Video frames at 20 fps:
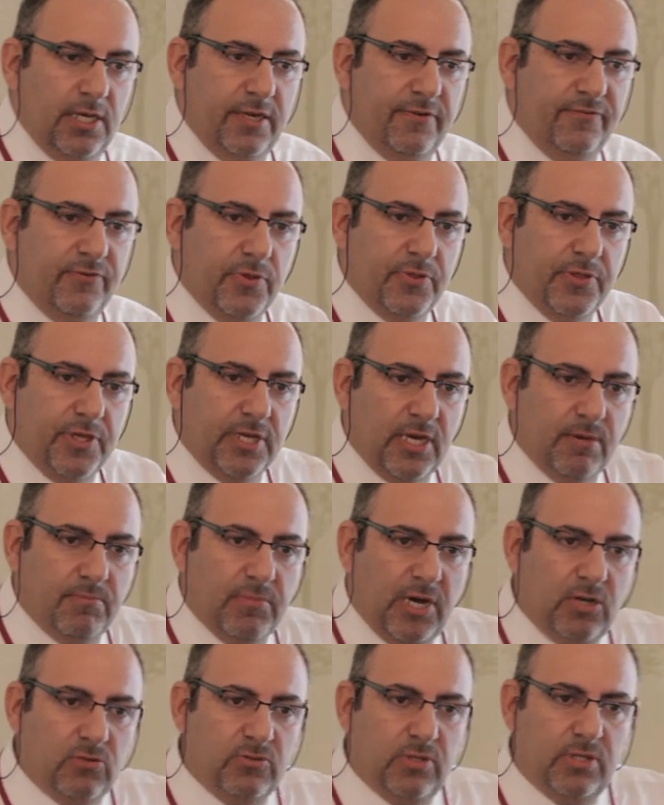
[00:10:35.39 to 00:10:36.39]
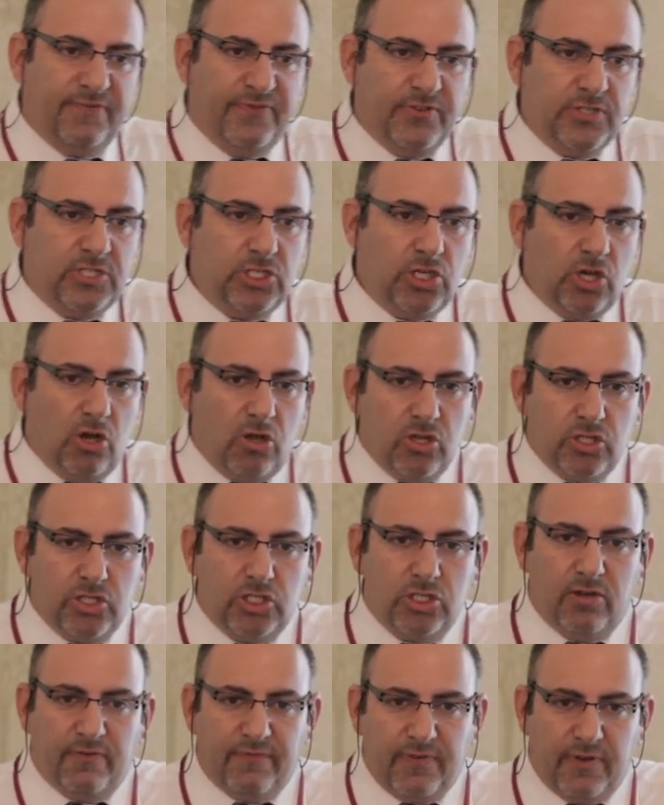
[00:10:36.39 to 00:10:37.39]
If you think about the
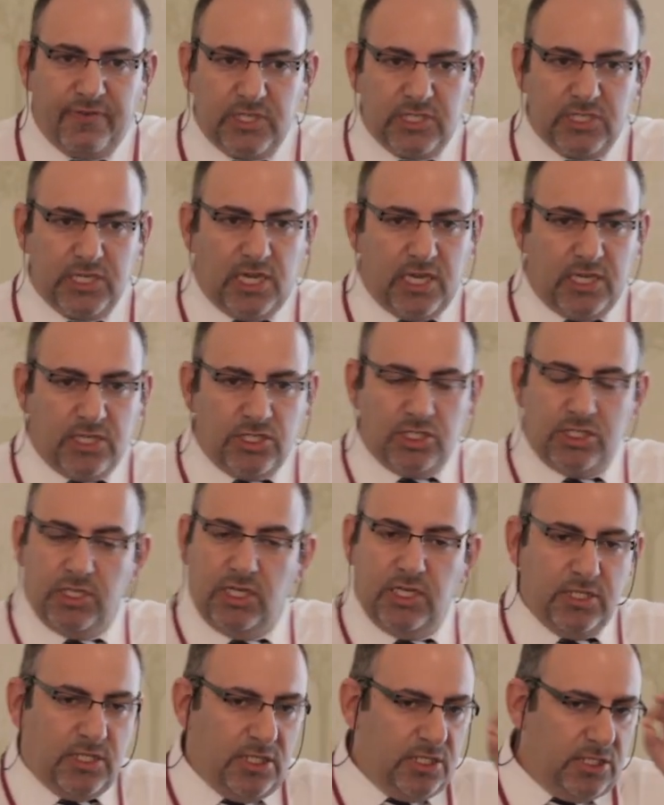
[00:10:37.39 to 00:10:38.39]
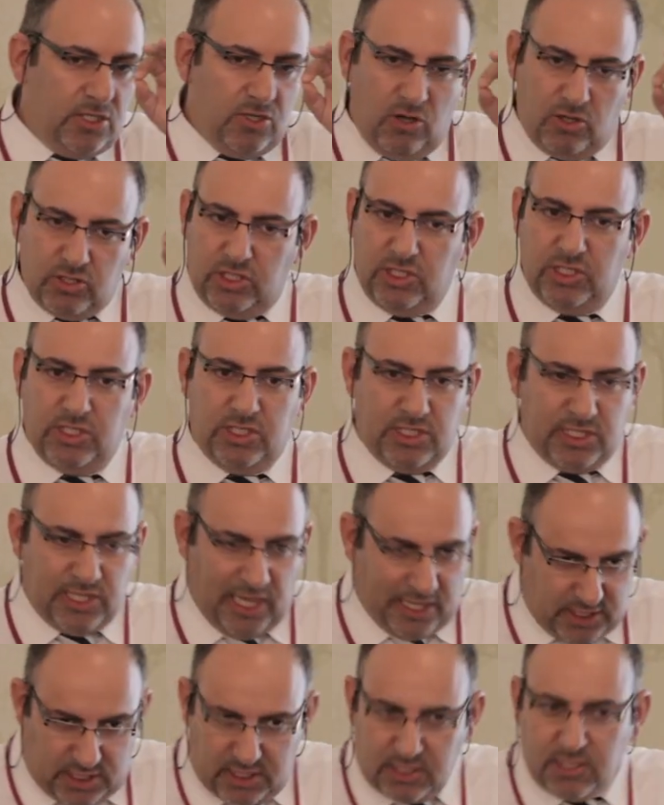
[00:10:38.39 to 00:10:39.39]
physiology of FSH, it is not
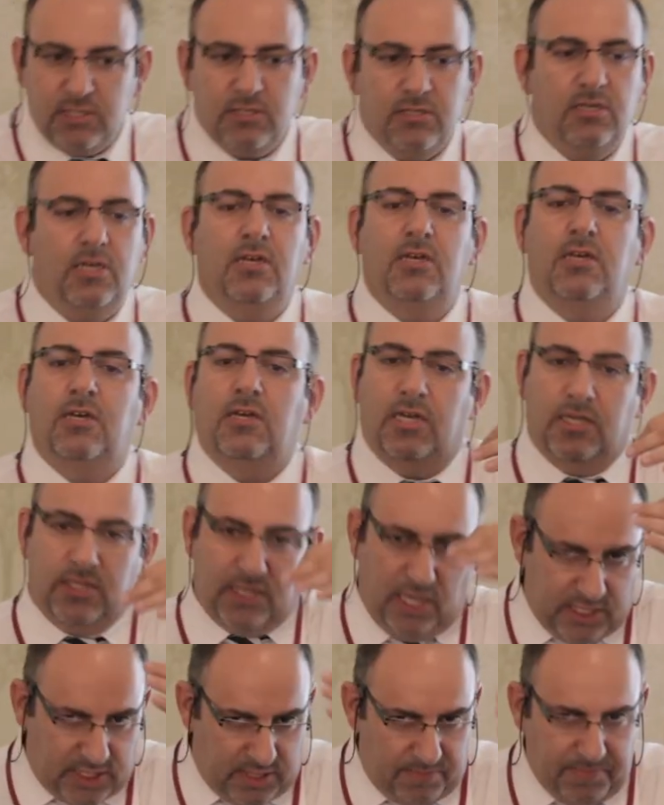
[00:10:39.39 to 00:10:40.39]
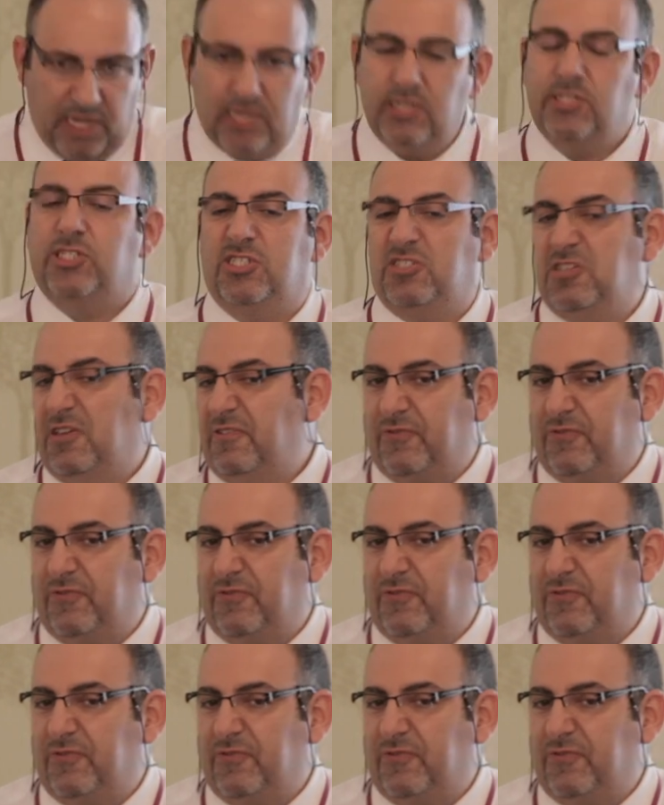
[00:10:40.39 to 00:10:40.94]
static, it has a pulse.